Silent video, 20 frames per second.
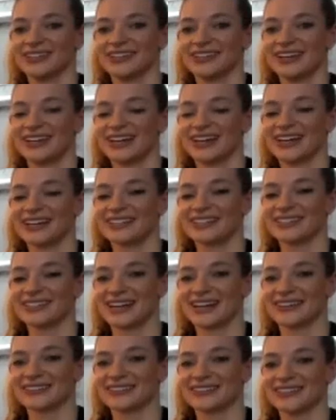And
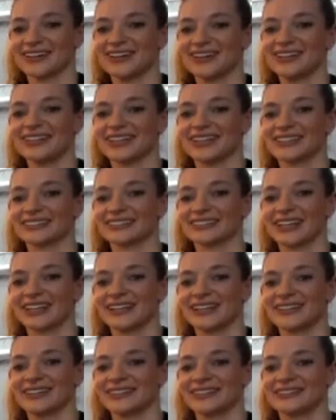down dog, exhale.
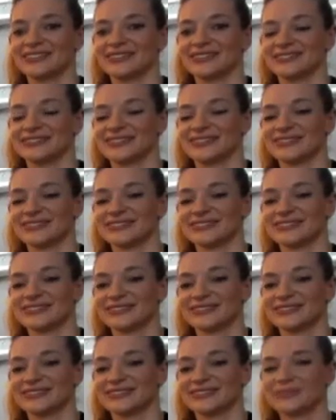
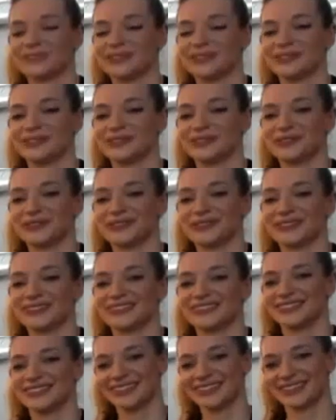Beautiful.
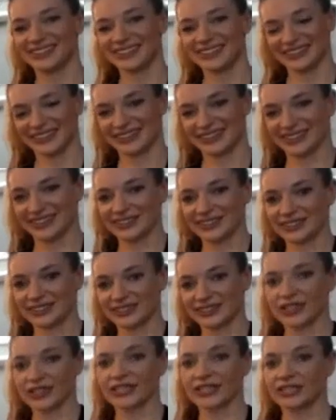
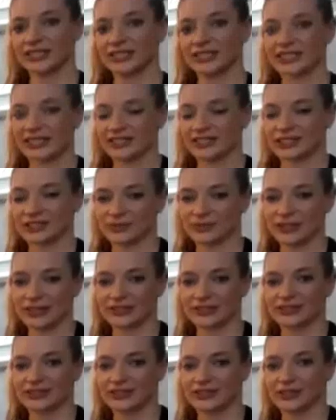Just trying to connect your
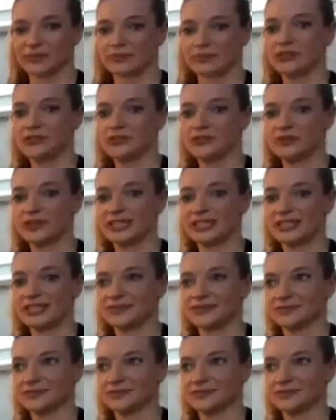breath to your movement.